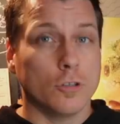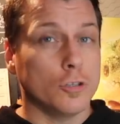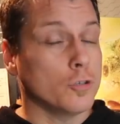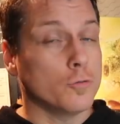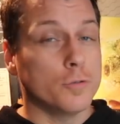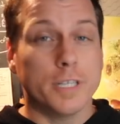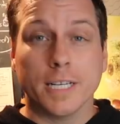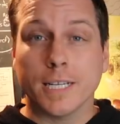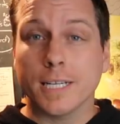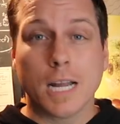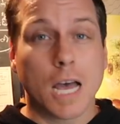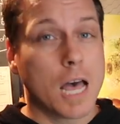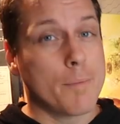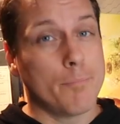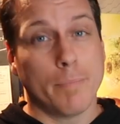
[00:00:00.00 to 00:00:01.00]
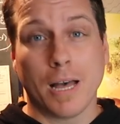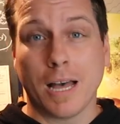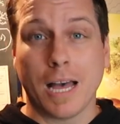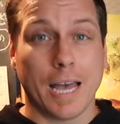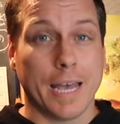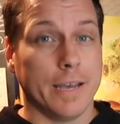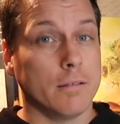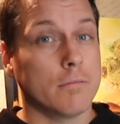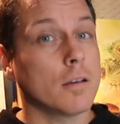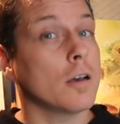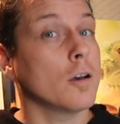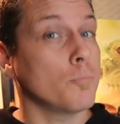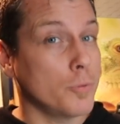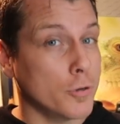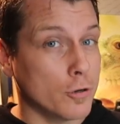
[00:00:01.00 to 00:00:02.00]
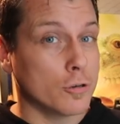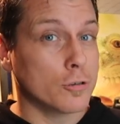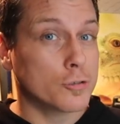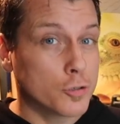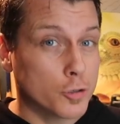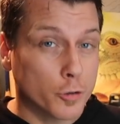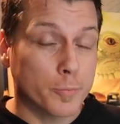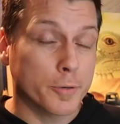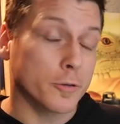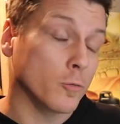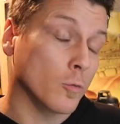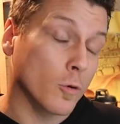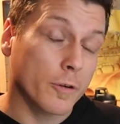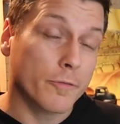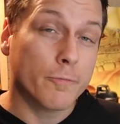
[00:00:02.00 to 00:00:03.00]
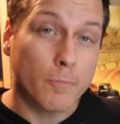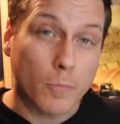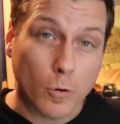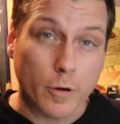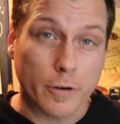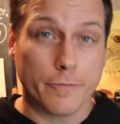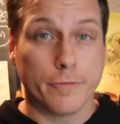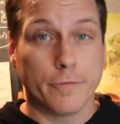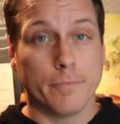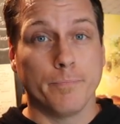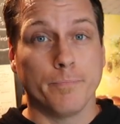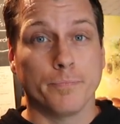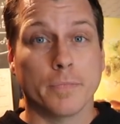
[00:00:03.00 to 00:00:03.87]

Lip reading: You did not buy a pure super dwarf morph.